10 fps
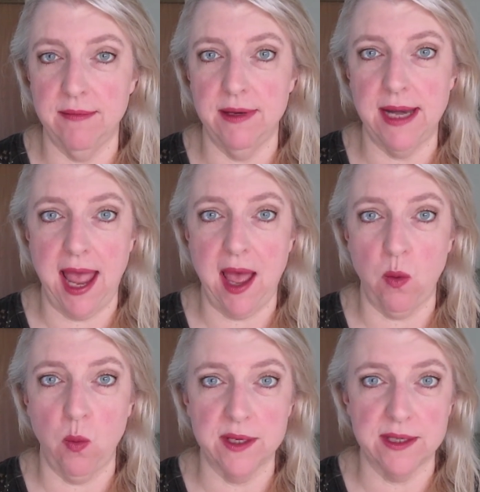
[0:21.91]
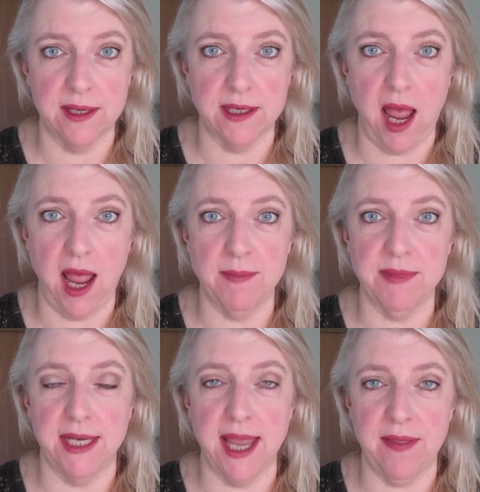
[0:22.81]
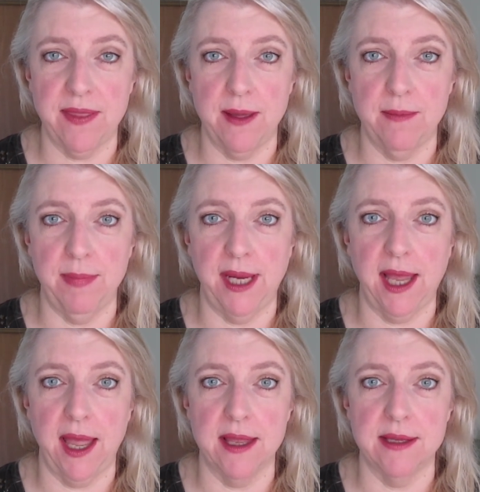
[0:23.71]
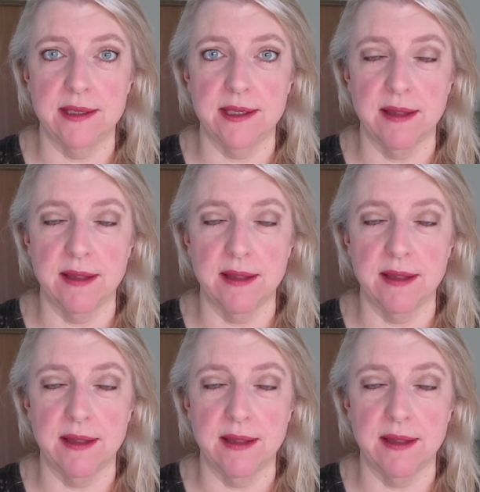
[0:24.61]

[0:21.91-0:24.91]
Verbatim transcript: now was the time to get them because